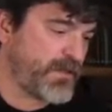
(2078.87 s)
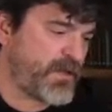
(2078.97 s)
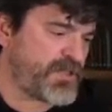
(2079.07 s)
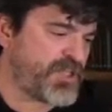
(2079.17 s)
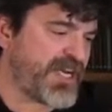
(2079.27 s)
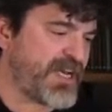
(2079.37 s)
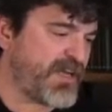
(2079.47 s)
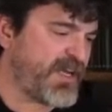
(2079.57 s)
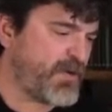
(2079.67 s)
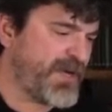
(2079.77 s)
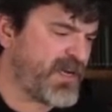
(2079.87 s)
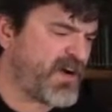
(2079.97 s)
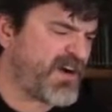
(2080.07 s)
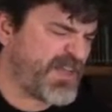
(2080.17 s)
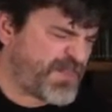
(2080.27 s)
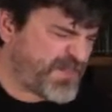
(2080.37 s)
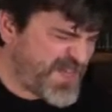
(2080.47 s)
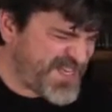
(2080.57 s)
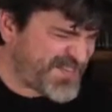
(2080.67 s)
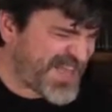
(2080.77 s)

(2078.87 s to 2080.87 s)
Go check out Getaway Car. I think